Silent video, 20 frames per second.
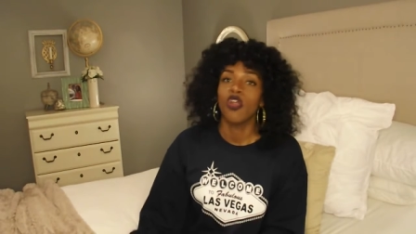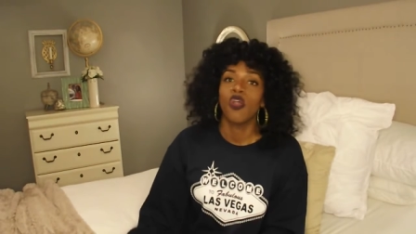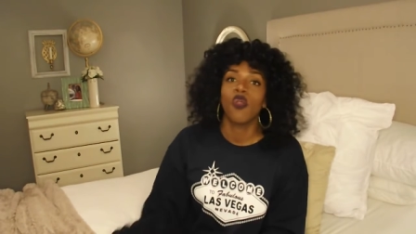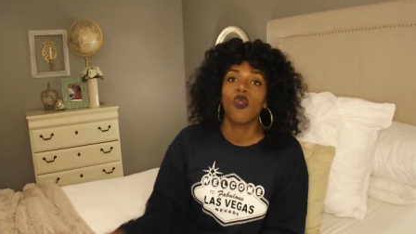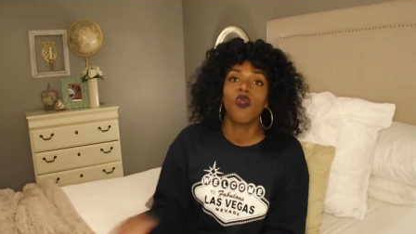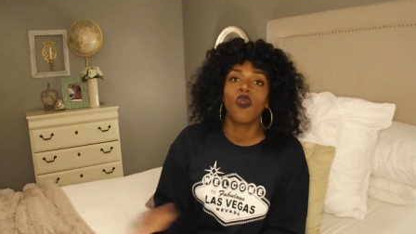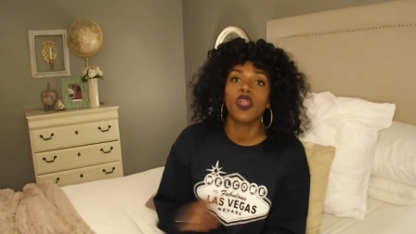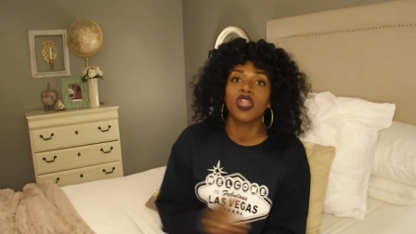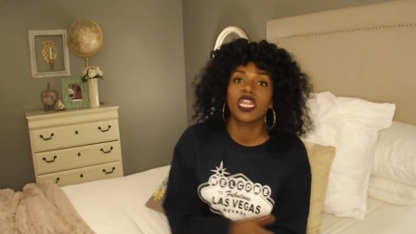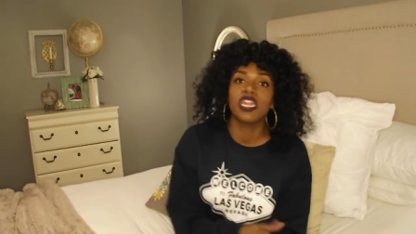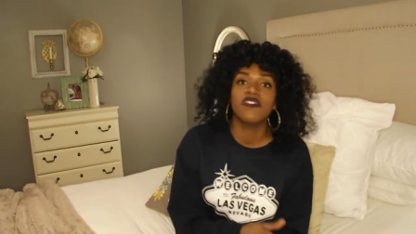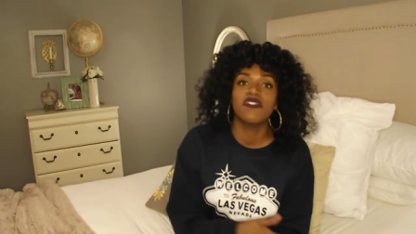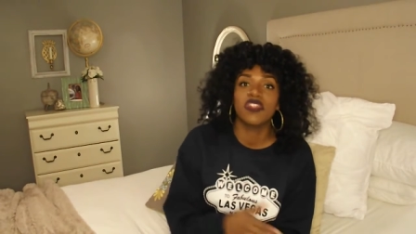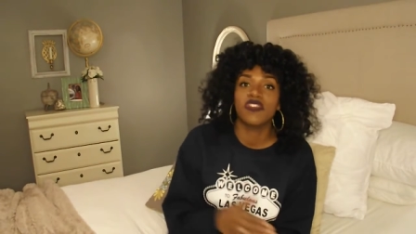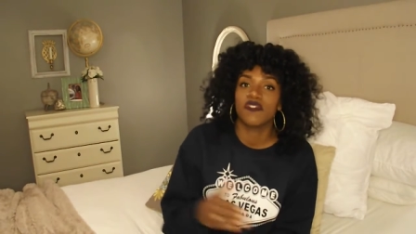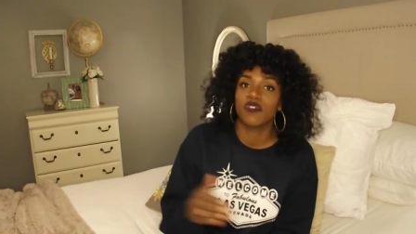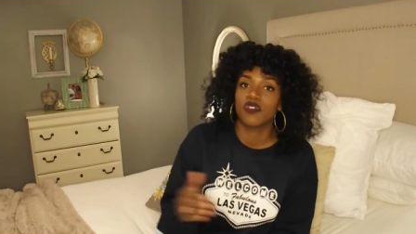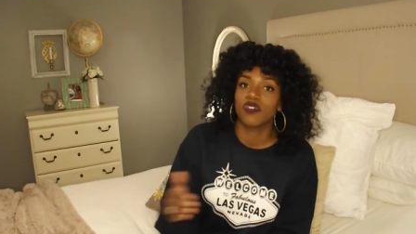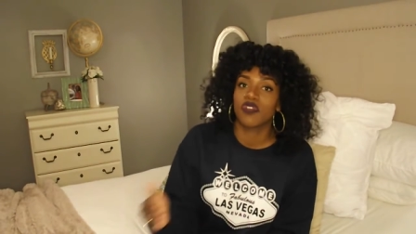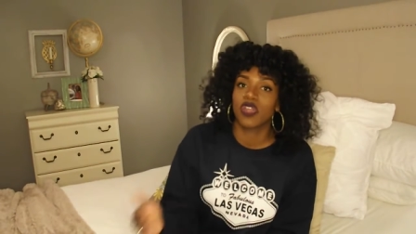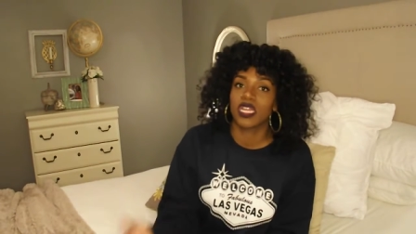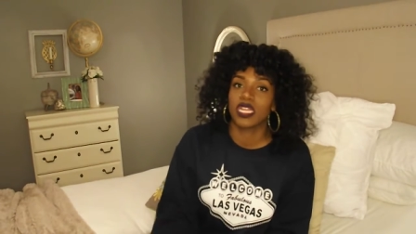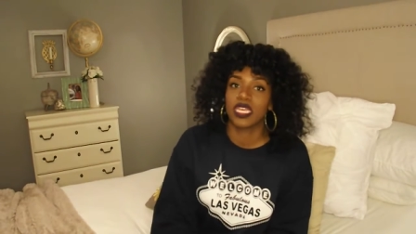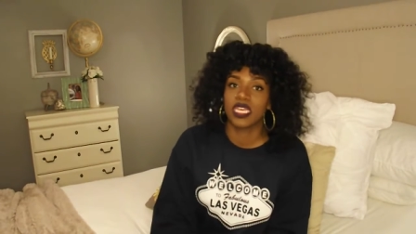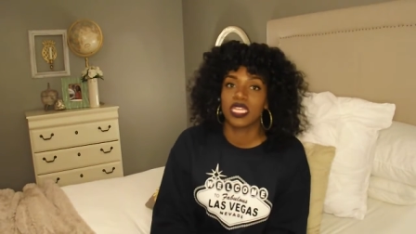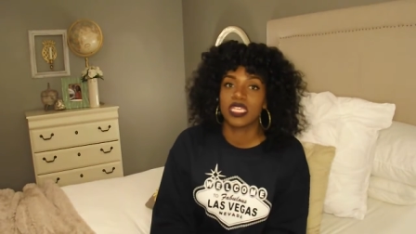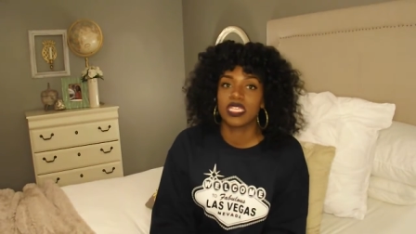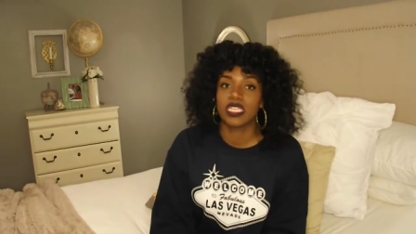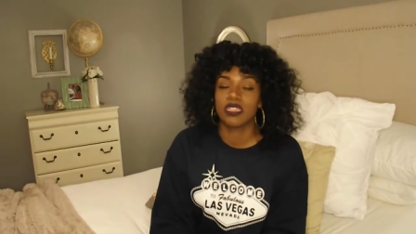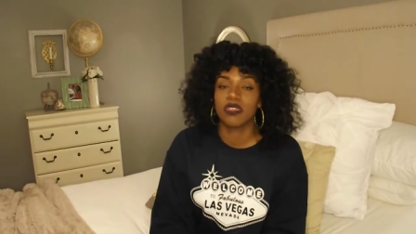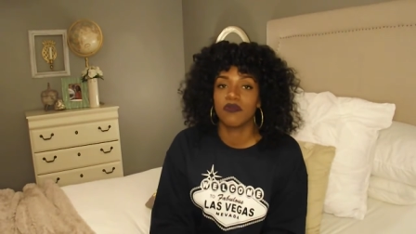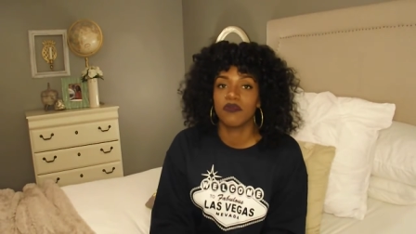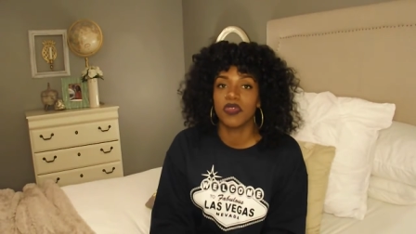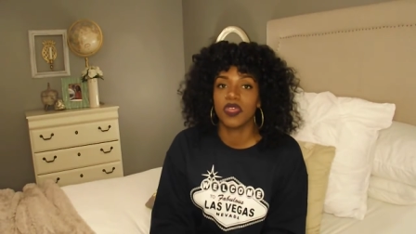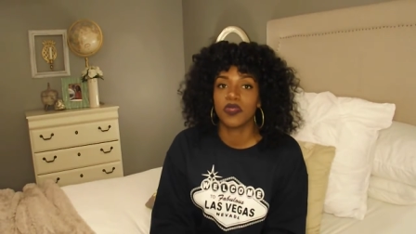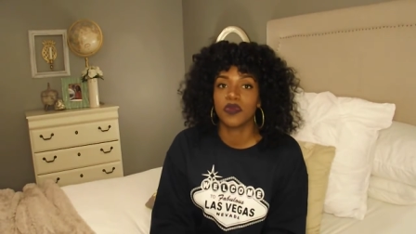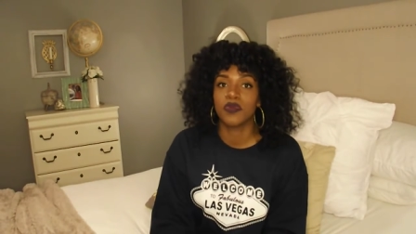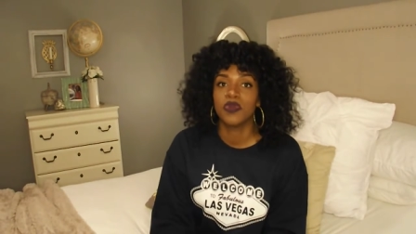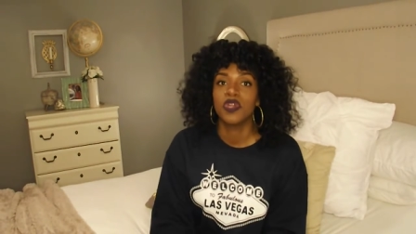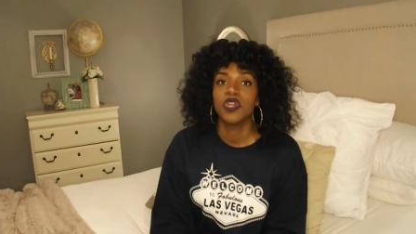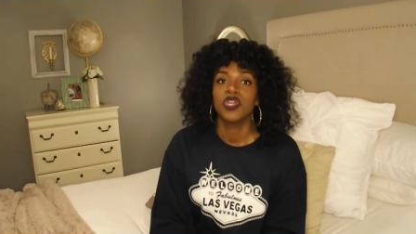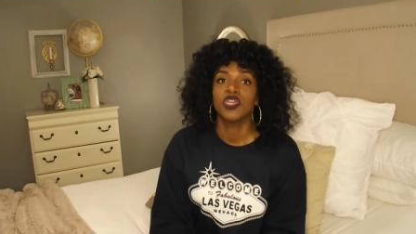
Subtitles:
or even if you're trying to get to the middle,